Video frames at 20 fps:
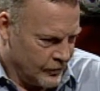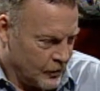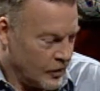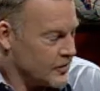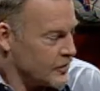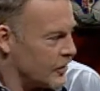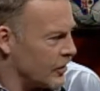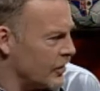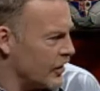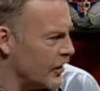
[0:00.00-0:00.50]

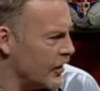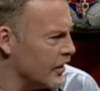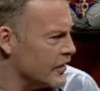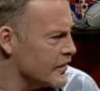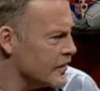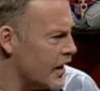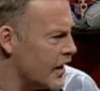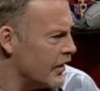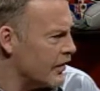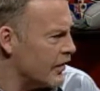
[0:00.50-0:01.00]
It's good that you didn't
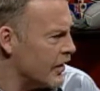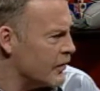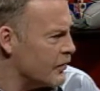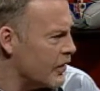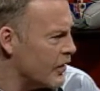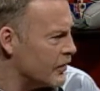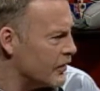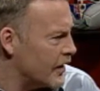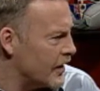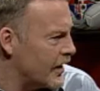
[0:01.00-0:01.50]
say anything
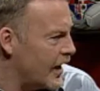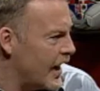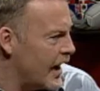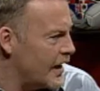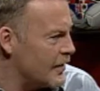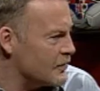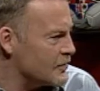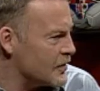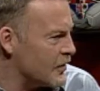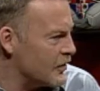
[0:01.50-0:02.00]
about the
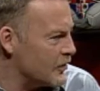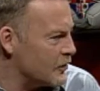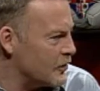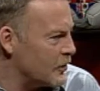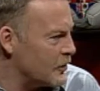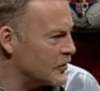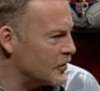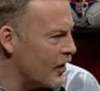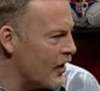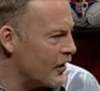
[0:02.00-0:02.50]
games.
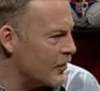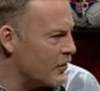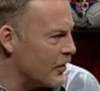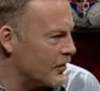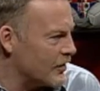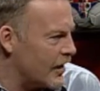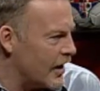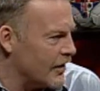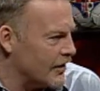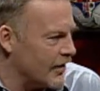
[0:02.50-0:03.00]
We'll talk
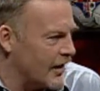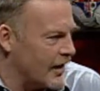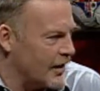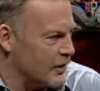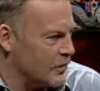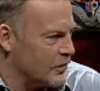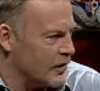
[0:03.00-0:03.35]
about that later.